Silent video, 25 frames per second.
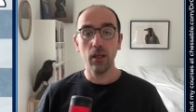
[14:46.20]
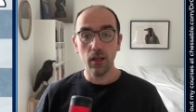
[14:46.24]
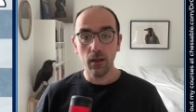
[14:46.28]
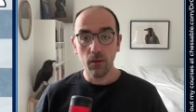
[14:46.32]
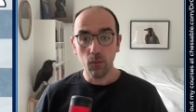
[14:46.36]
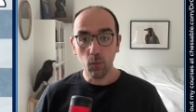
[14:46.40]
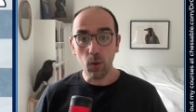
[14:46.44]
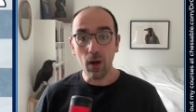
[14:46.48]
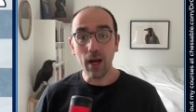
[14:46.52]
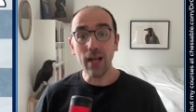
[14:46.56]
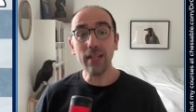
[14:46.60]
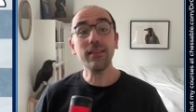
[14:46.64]

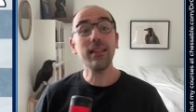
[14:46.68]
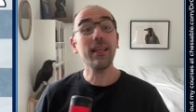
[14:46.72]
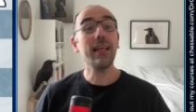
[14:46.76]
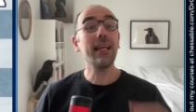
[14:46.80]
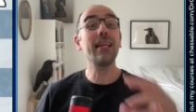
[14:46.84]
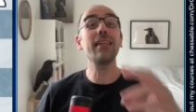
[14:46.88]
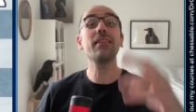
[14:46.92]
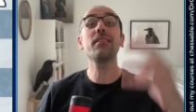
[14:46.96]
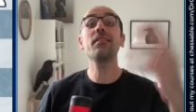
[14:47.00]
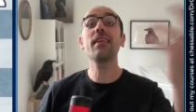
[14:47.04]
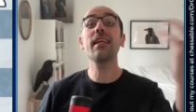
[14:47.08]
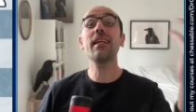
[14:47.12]
White
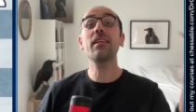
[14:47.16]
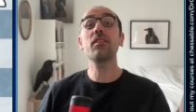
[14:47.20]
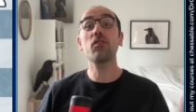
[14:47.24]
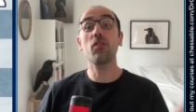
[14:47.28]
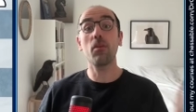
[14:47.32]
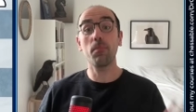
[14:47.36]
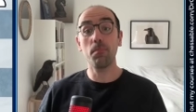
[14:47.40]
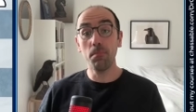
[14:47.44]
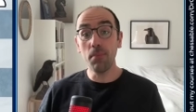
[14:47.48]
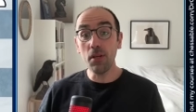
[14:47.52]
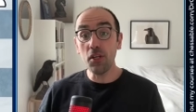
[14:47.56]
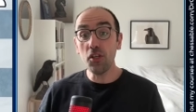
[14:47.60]
has the extra
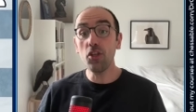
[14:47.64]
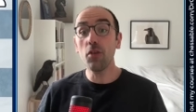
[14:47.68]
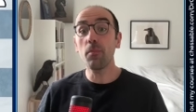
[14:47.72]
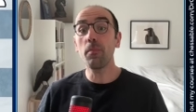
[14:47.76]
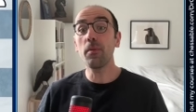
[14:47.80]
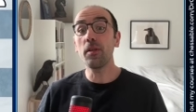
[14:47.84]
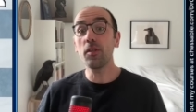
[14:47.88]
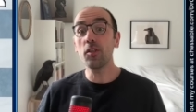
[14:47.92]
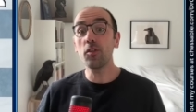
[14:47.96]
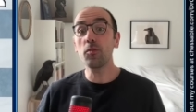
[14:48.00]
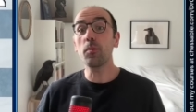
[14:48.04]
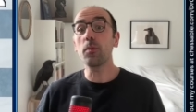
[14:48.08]
bishop
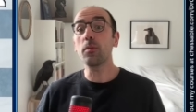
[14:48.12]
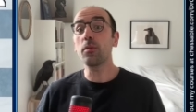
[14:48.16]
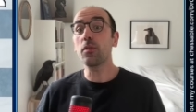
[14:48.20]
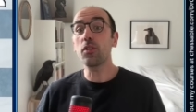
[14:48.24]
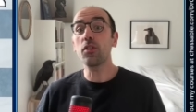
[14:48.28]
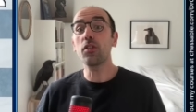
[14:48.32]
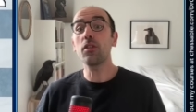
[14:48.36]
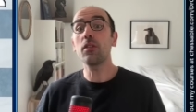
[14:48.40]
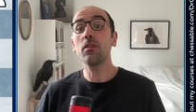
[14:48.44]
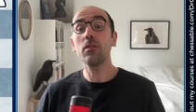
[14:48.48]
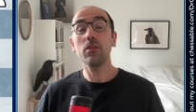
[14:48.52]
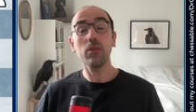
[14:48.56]
in his
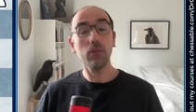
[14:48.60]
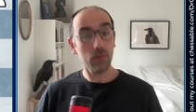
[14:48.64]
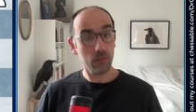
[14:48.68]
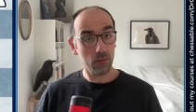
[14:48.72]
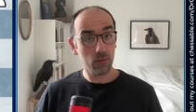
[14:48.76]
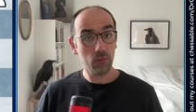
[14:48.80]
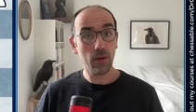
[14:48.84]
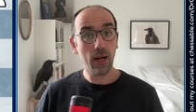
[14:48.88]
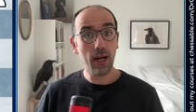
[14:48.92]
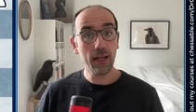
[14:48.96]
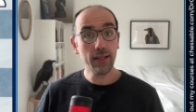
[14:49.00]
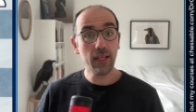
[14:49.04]
position,
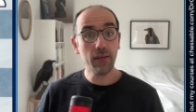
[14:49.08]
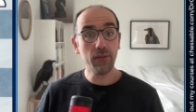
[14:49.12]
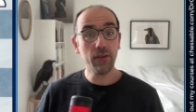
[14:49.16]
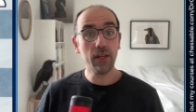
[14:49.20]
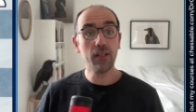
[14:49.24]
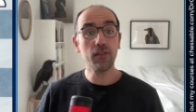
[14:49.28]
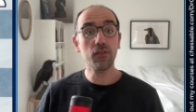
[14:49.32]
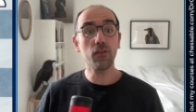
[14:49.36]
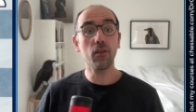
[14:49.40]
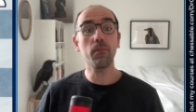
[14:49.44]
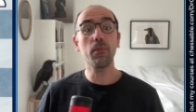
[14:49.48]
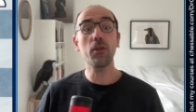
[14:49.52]
right? They have an
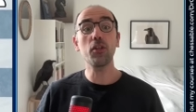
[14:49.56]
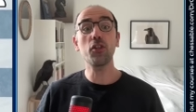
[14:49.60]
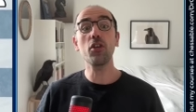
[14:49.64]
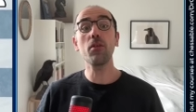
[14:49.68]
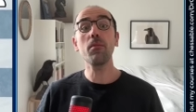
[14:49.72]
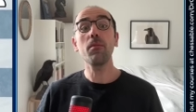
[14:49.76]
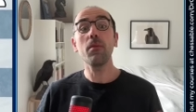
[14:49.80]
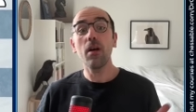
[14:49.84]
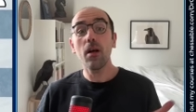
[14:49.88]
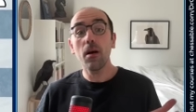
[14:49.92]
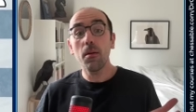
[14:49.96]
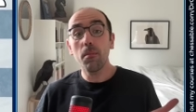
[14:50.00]
extra
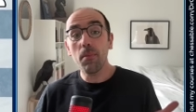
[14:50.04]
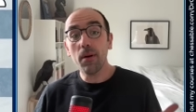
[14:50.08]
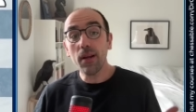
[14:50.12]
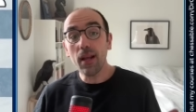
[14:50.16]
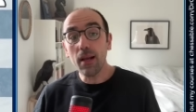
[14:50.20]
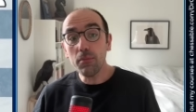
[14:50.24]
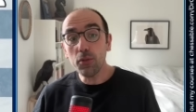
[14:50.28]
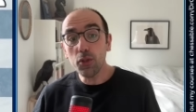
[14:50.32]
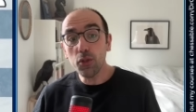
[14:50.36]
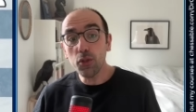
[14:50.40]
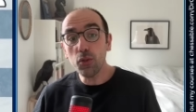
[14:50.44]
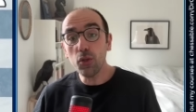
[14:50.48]
bishop. But
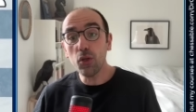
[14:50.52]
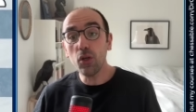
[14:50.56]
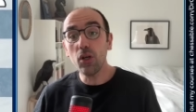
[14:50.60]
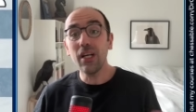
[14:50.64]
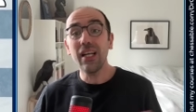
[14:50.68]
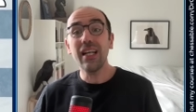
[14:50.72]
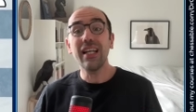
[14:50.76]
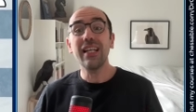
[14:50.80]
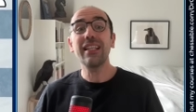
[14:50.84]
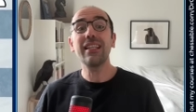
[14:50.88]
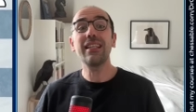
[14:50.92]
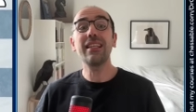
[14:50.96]
I'm sure
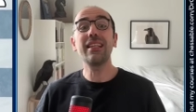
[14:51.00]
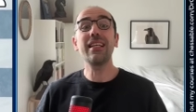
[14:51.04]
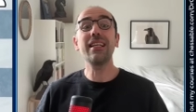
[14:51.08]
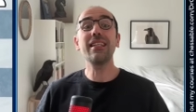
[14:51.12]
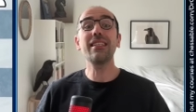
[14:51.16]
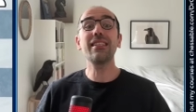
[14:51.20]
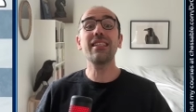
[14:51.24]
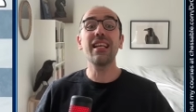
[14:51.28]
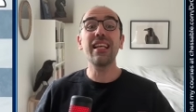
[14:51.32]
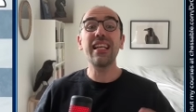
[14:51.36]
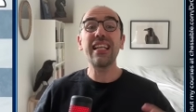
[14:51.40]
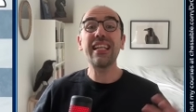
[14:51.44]

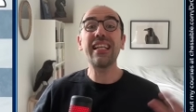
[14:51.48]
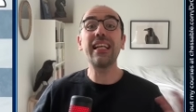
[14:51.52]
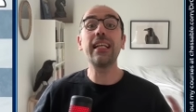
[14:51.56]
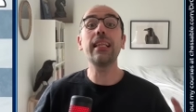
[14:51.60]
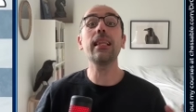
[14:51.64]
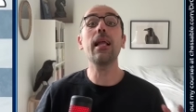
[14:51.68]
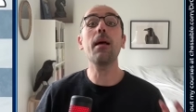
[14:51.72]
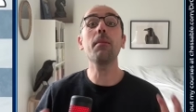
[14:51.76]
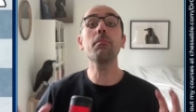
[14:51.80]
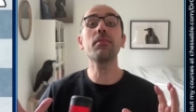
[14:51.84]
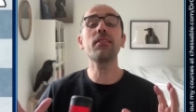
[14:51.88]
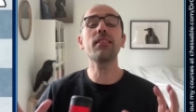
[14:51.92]
this
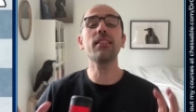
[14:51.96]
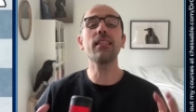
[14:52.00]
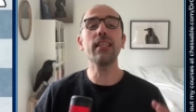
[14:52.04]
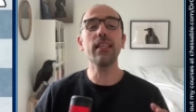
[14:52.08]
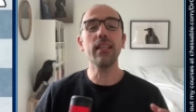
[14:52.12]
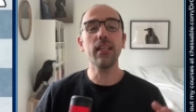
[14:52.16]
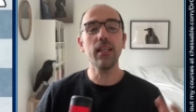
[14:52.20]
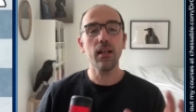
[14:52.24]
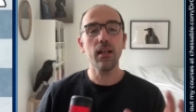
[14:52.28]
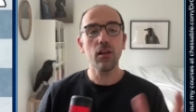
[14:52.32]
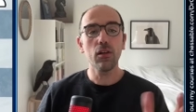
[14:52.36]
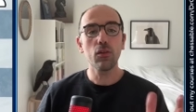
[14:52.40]

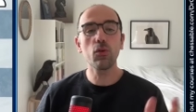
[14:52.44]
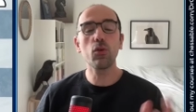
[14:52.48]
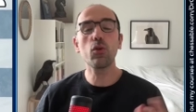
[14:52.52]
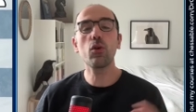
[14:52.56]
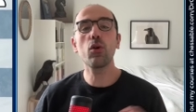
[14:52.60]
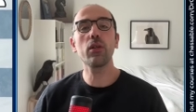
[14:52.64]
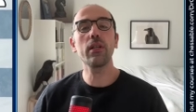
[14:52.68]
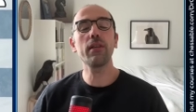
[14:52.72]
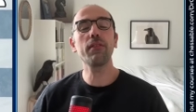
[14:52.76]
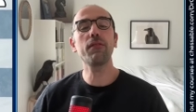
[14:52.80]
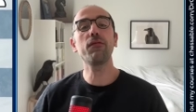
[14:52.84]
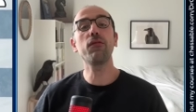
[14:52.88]
clumsy rook
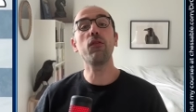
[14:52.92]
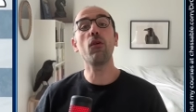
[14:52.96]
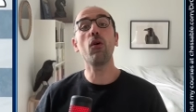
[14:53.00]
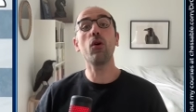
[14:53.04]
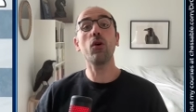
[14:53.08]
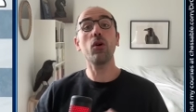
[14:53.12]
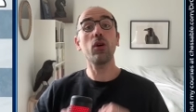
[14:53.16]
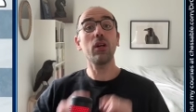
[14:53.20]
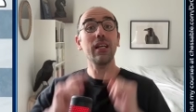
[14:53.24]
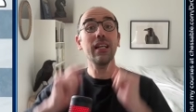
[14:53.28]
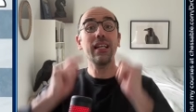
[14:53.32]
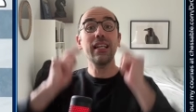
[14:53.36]
on
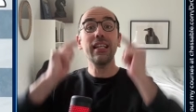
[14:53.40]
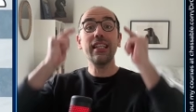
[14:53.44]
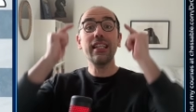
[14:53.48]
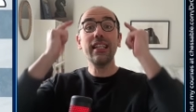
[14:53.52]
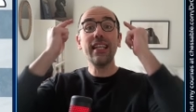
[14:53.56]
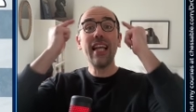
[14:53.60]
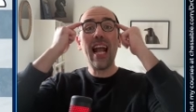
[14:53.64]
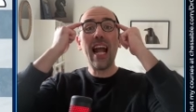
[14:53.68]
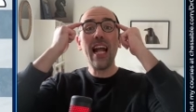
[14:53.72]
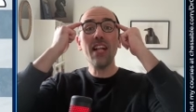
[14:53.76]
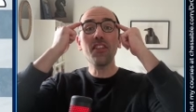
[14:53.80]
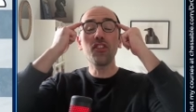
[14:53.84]
f4
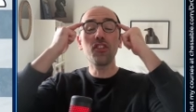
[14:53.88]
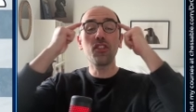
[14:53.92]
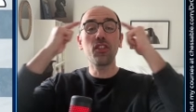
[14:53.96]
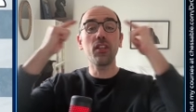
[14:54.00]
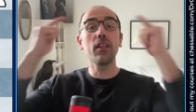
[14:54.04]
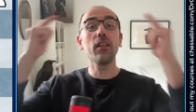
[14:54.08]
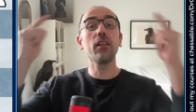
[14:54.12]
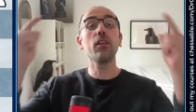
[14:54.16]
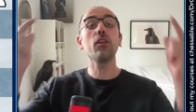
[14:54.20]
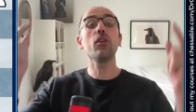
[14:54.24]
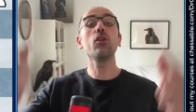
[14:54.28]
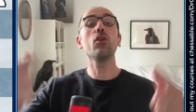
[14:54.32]
catched
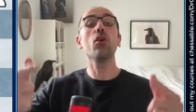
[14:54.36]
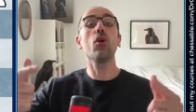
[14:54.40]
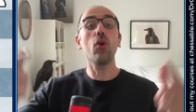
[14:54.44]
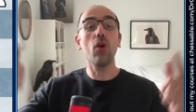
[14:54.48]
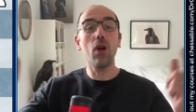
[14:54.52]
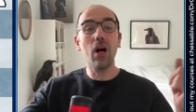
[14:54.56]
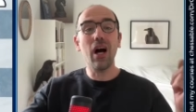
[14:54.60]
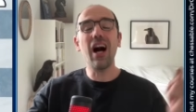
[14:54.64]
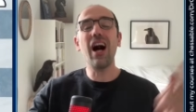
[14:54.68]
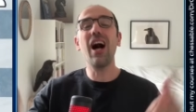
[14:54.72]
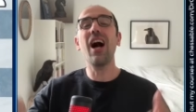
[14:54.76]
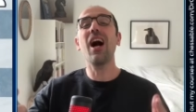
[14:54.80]

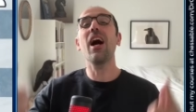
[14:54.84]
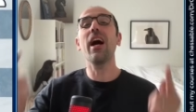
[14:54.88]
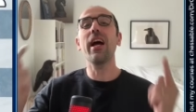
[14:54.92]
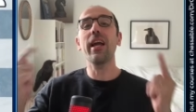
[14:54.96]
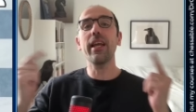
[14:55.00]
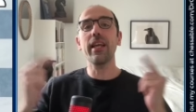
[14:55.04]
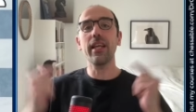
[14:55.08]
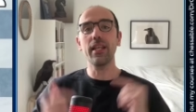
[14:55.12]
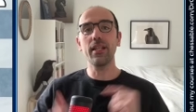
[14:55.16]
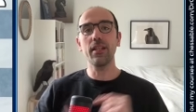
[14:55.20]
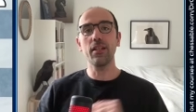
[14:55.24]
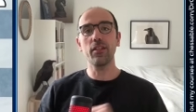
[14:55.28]
your eye
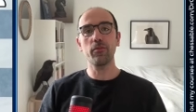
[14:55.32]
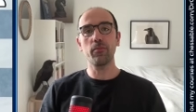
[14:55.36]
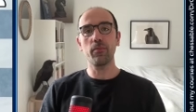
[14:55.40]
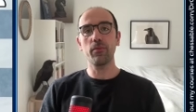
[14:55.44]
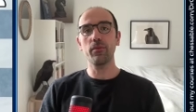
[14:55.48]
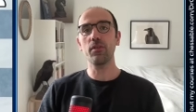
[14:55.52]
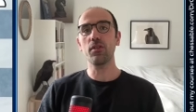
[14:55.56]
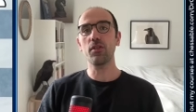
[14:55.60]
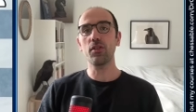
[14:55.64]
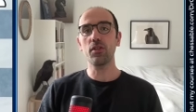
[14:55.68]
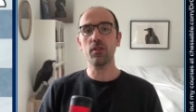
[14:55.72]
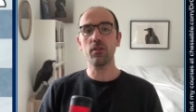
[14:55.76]
in this
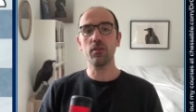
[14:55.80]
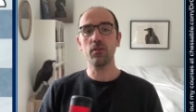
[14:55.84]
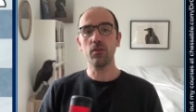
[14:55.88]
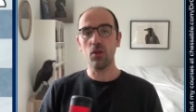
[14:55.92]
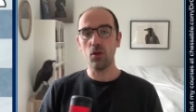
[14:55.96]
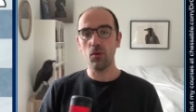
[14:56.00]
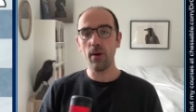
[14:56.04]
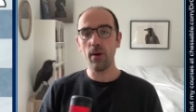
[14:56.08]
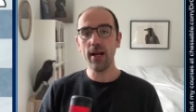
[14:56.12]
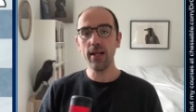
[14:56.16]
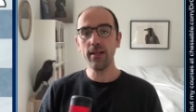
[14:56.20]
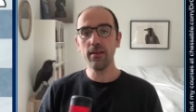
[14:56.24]
position, all
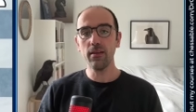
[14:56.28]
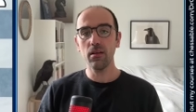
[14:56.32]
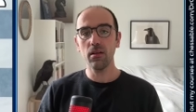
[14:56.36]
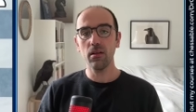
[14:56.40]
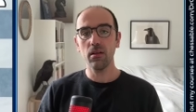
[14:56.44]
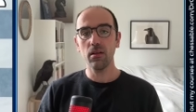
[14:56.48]
right?